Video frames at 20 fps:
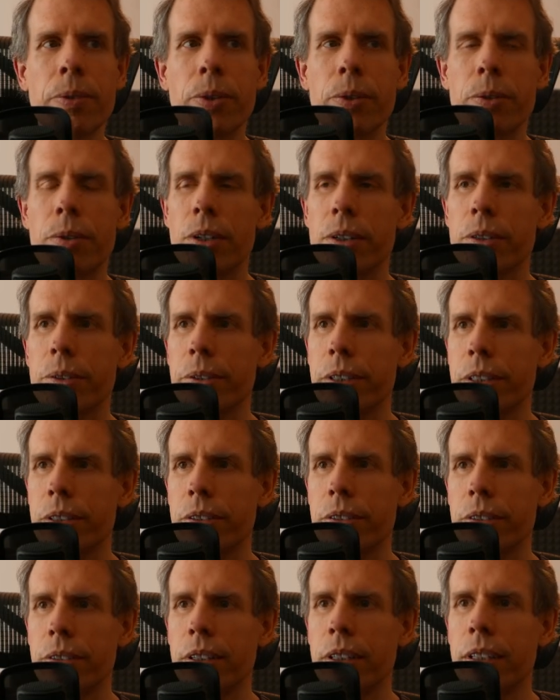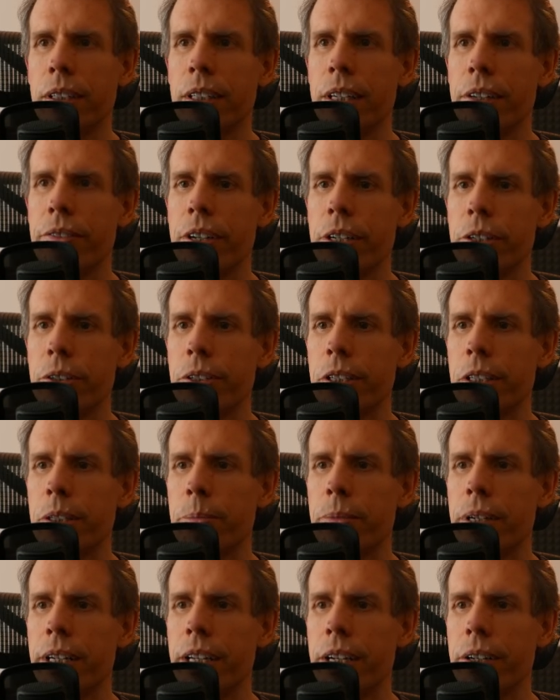they're all going to eventually
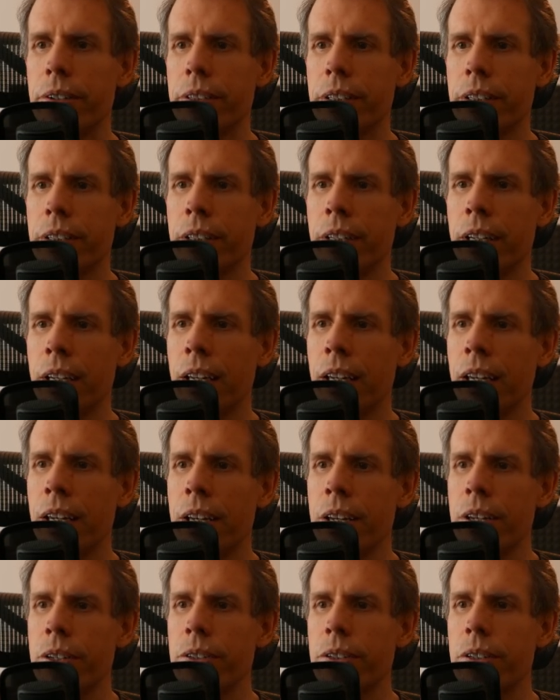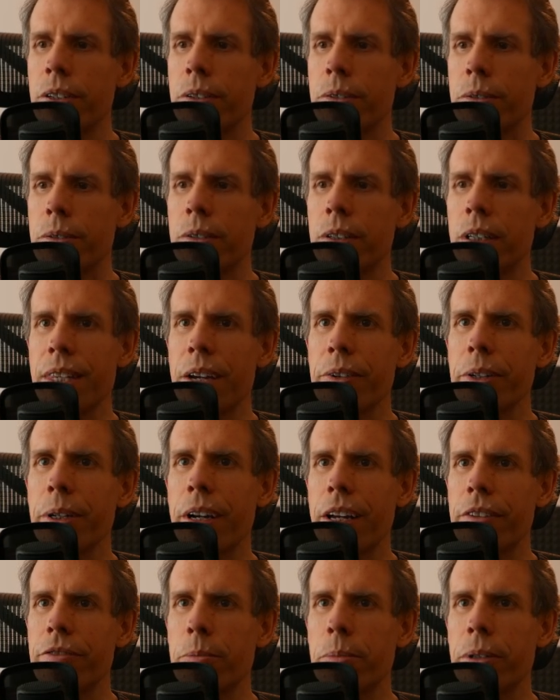spread out. So now you
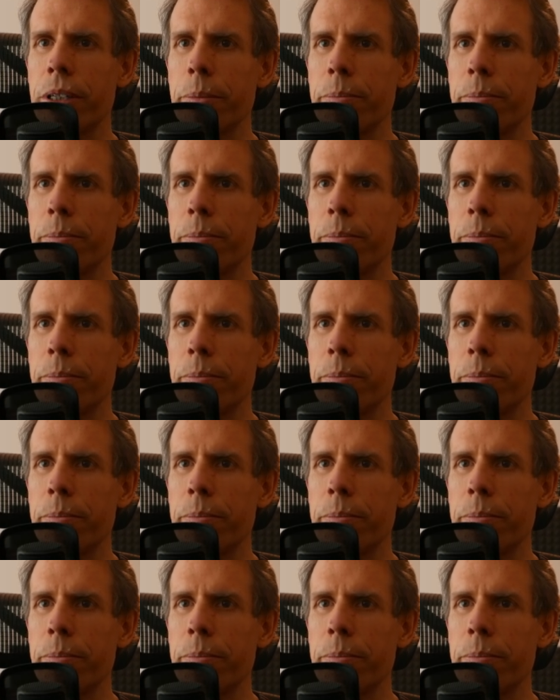have a pretty